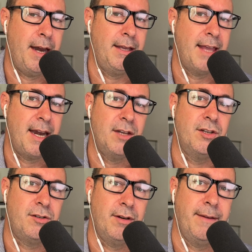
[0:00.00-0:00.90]
And in that
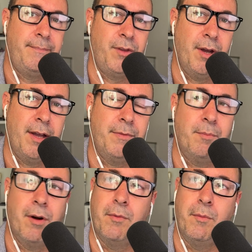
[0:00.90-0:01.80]
industry,
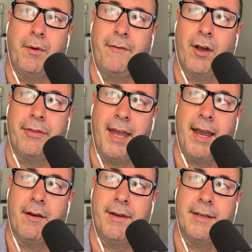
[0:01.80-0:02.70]
the problem we've got
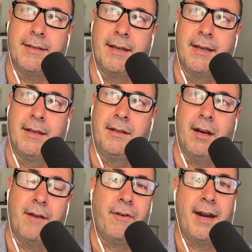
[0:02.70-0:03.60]
there is,
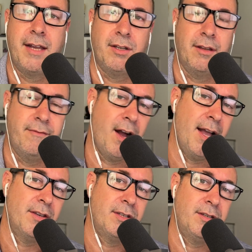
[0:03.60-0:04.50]
financial
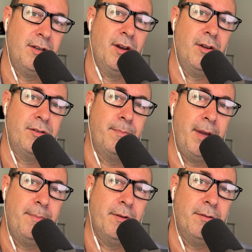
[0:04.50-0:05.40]
advice, to
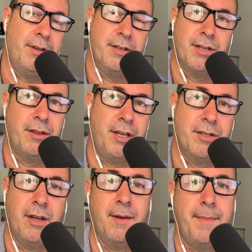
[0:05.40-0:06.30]
people. There's only
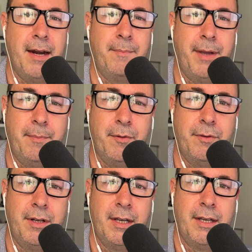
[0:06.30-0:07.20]
a certain amount of
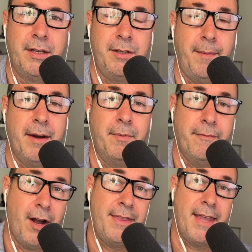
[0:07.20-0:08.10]
people to be able to
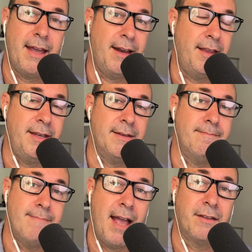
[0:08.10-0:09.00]
provide that, and there's a
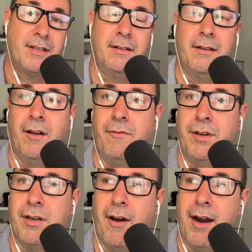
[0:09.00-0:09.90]
mountain of
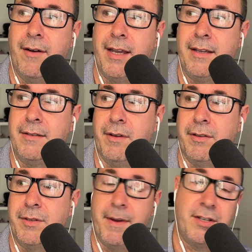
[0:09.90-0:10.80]
retirees,
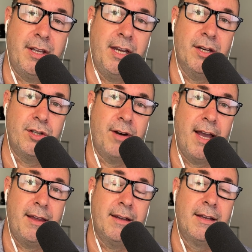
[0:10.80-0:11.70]
well, especially in
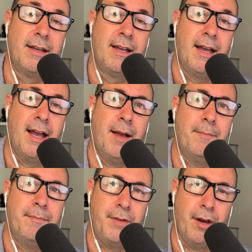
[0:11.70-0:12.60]
Australia,
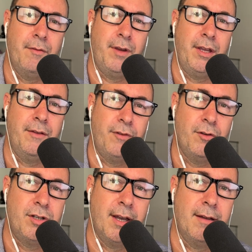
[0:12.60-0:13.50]
in the
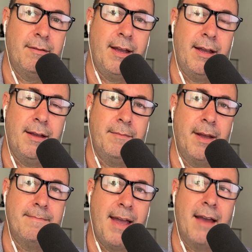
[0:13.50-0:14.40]
future,
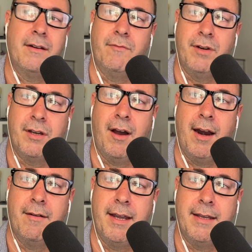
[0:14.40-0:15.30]
a mountain of
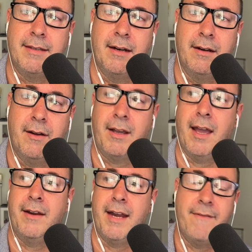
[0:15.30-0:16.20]
retirees that are not
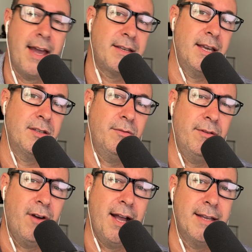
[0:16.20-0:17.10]
going to have access
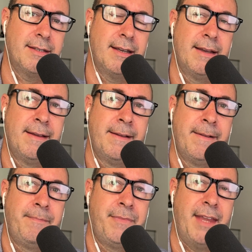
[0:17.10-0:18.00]
to advice.
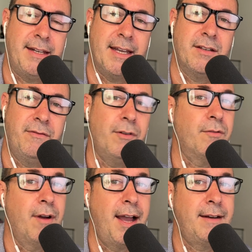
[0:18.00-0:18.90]
That doesn't
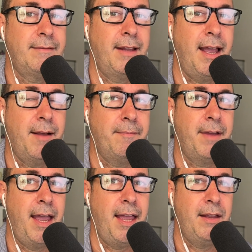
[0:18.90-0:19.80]
feel right.
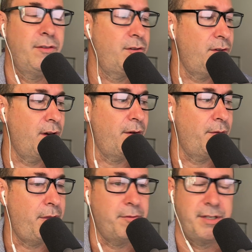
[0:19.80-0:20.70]
And
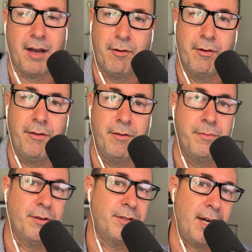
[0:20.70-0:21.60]
whether it's
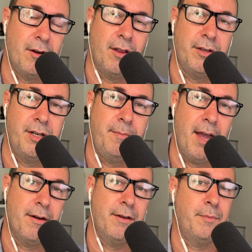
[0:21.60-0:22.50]
algorithms or technology,
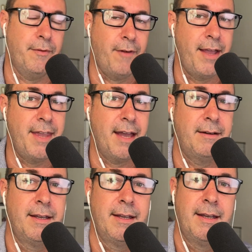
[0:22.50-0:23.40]
be able to provide that